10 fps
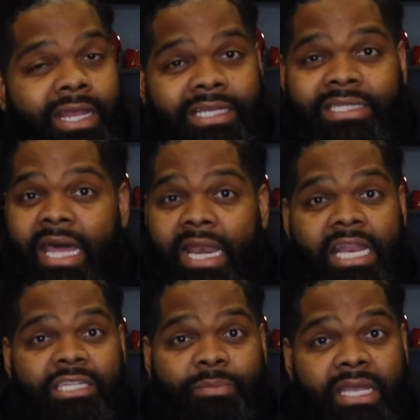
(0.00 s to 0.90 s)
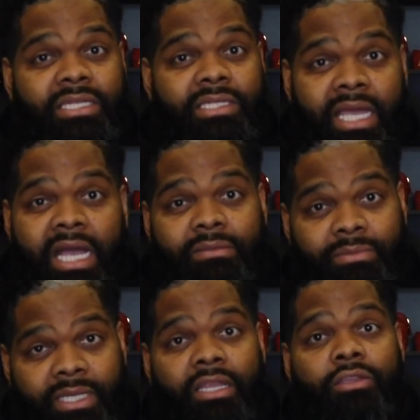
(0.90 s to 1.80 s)
And there's not a lot of spaces,
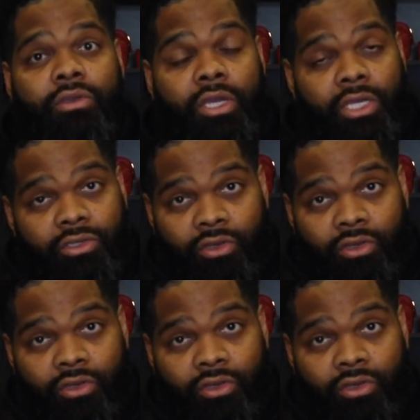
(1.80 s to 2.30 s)
guys. I'm telling you.